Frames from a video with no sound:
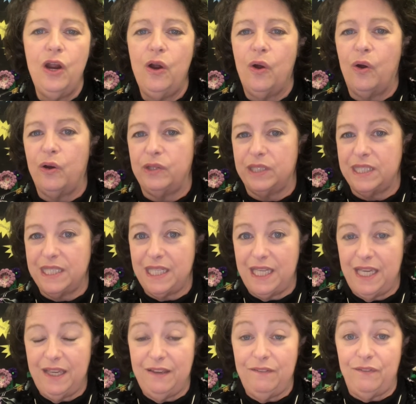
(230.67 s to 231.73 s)
or the
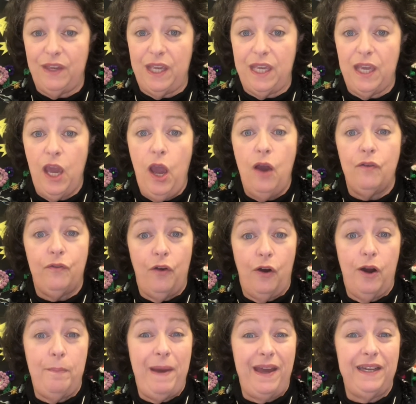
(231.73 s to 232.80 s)
TV
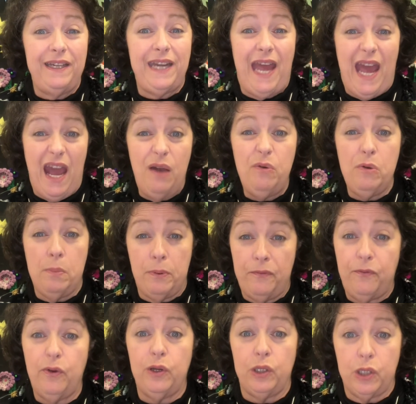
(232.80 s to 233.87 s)
for about an hour
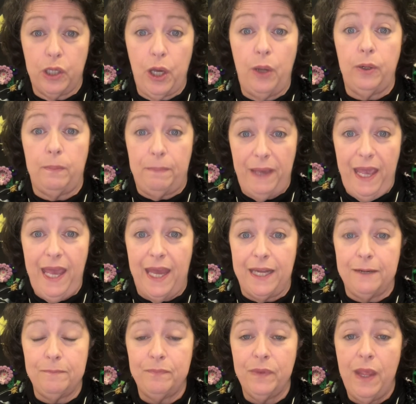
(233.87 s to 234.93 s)
before you go to bed.
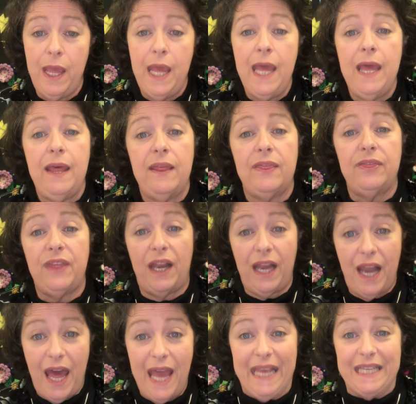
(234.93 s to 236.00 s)
The
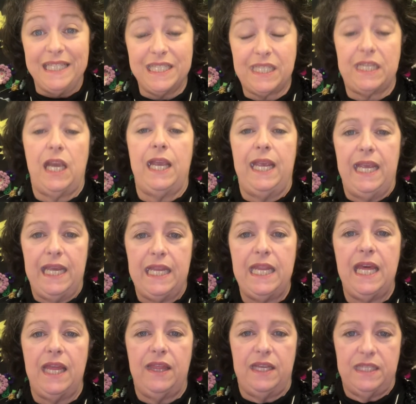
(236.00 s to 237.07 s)
light in
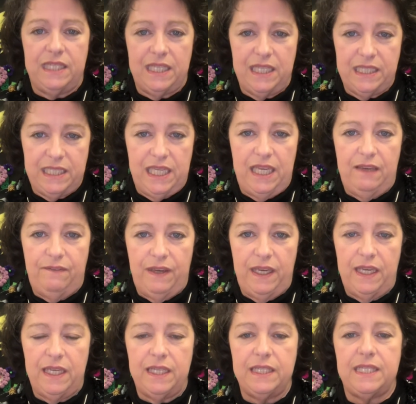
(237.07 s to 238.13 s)
the
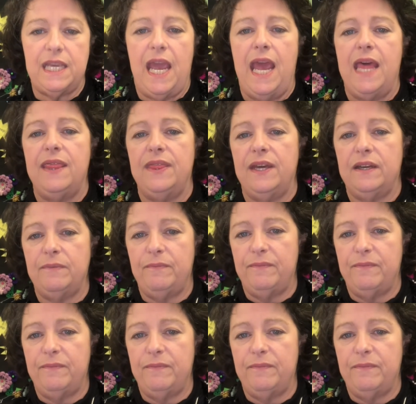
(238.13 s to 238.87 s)
TVs and the